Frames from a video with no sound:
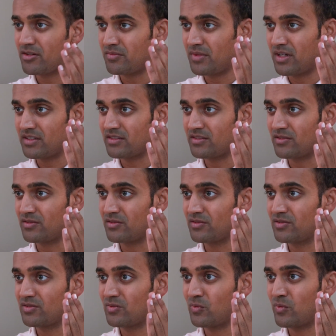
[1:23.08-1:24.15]

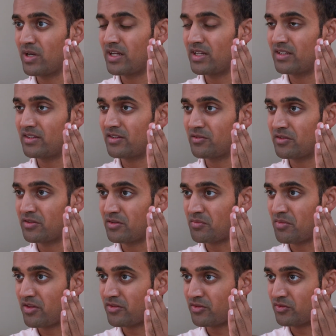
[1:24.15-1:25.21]
muscles, when they're in their
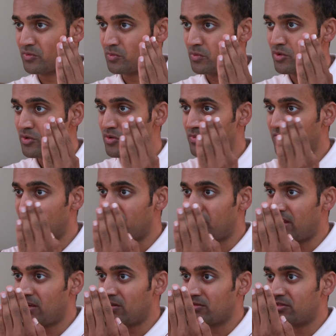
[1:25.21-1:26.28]
mother's womb,
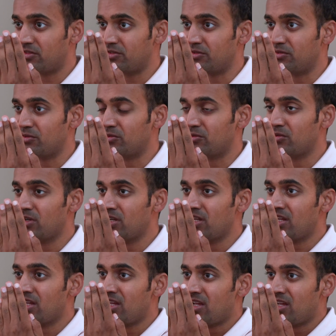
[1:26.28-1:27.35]
fail to
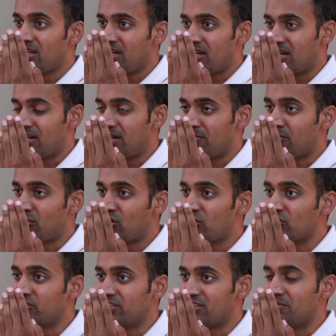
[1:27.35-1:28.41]
merge
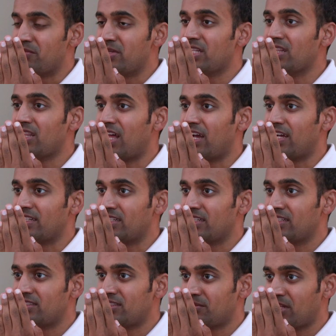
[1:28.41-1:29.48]
at the midline.
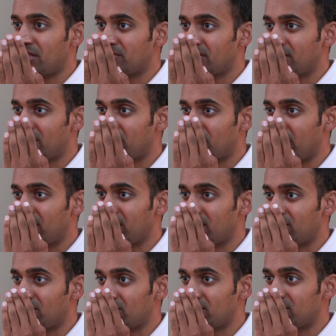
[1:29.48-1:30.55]
Sometimes it can create a
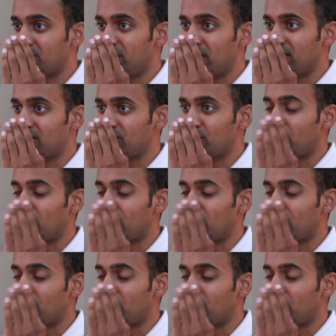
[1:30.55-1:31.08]
little space where